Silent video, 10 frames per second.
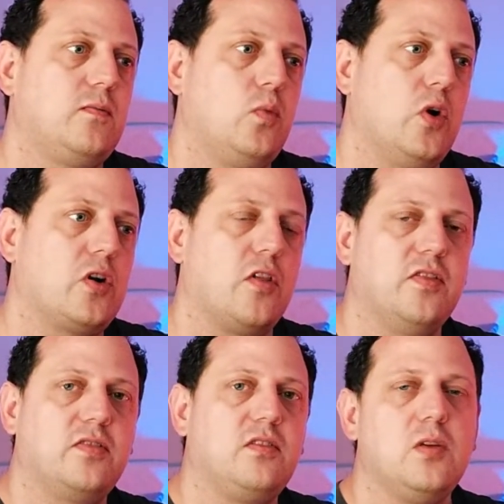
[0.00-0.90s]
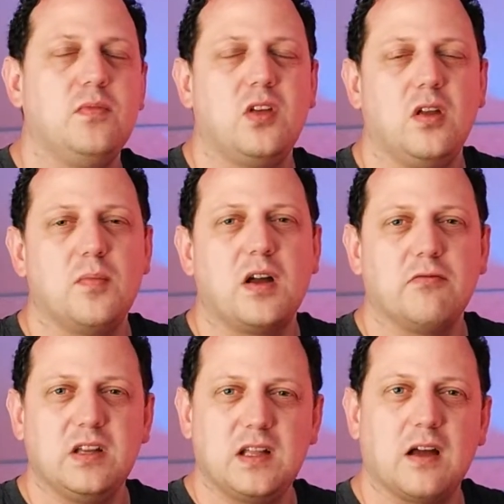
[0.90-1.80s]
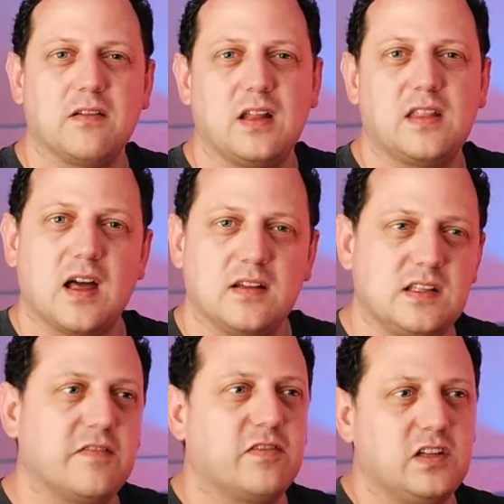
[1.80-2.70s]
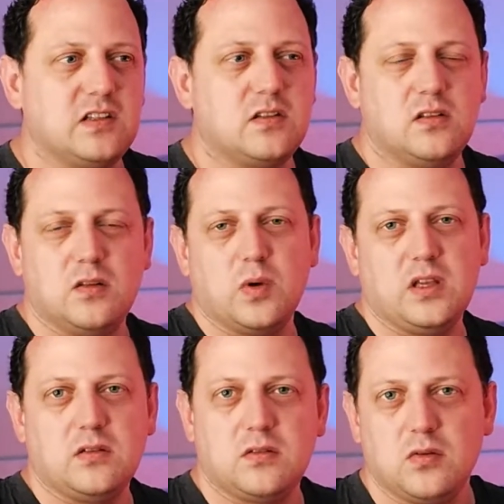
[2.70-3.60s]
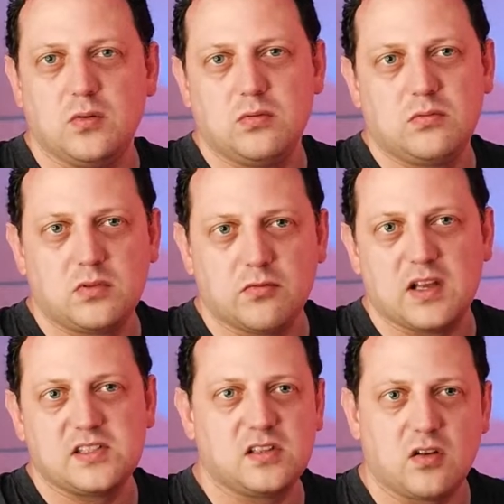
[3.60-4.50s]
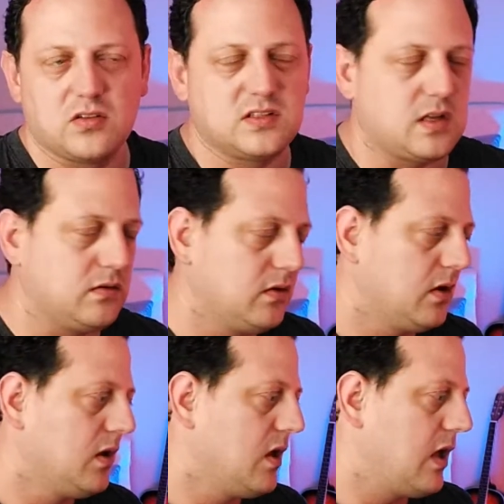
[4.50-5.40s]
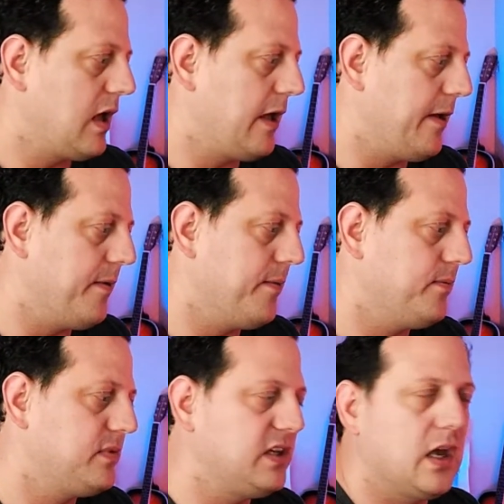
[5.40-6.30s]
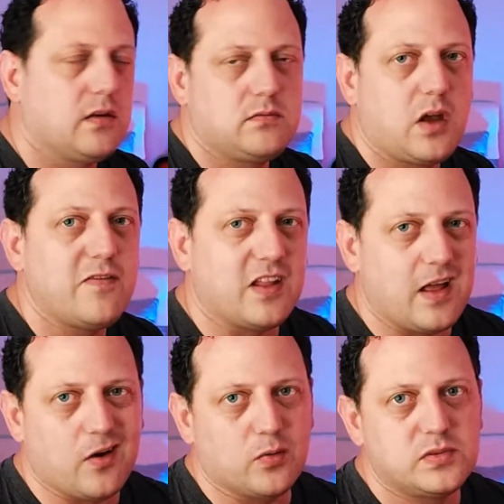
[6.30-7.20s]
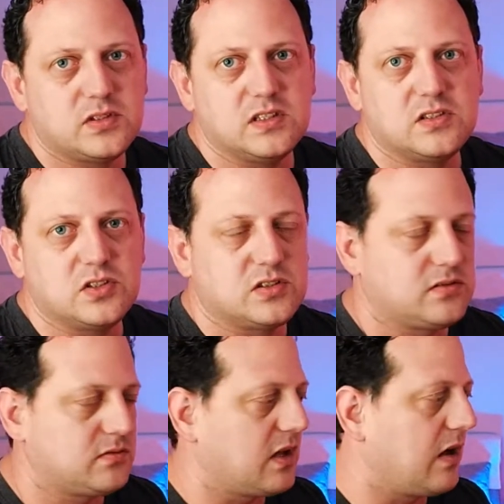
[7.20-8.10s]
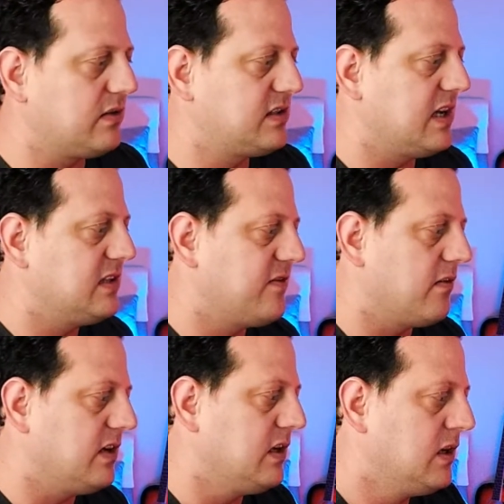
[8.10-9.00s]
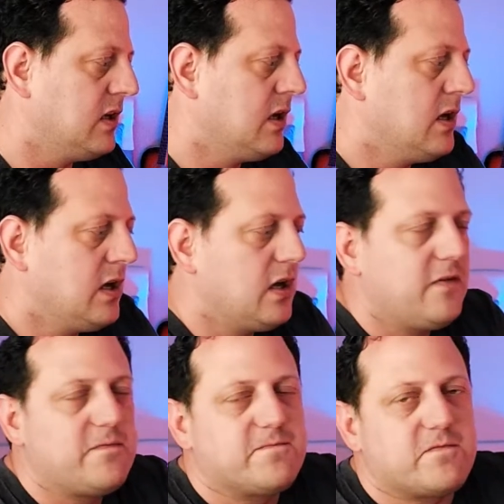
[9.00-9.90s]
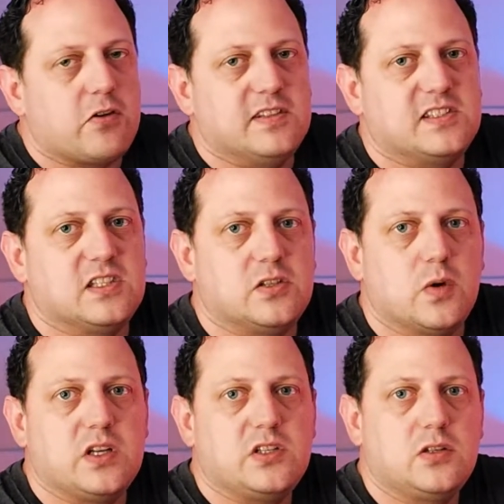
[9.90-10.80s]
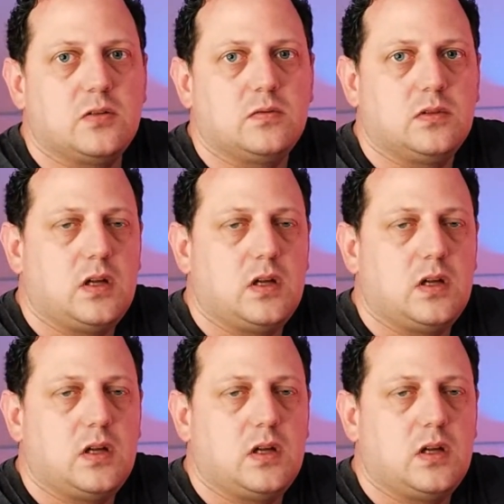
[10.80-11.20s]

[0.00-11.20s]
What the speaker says: work on, you might redirect that differently to the way you do the rest of the content. So yeah, hopefully that helps. It's just, I'd say it's very, very situational.